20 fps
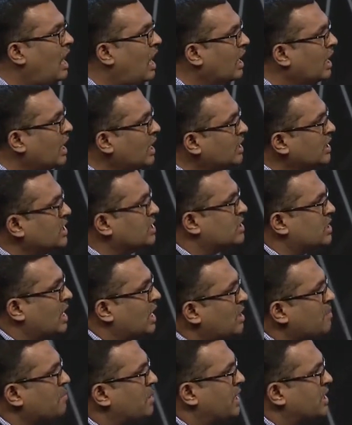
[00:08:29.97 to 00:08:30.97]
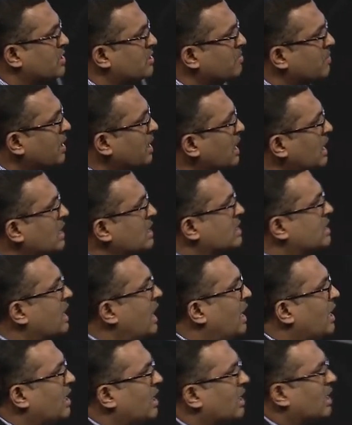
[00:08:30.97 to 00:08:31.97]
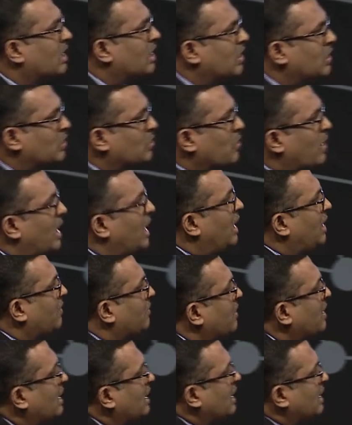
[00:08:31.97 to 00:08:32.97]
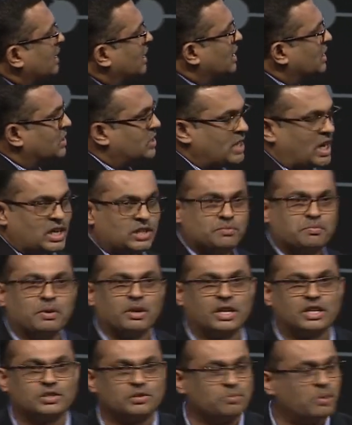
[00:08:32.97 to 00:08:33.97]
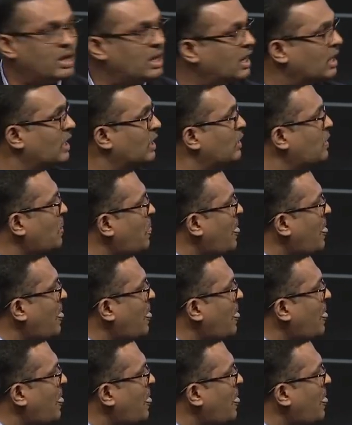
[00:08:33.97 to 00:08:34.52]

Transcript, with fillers: Again, the same testimony is that you have the Jasper as well.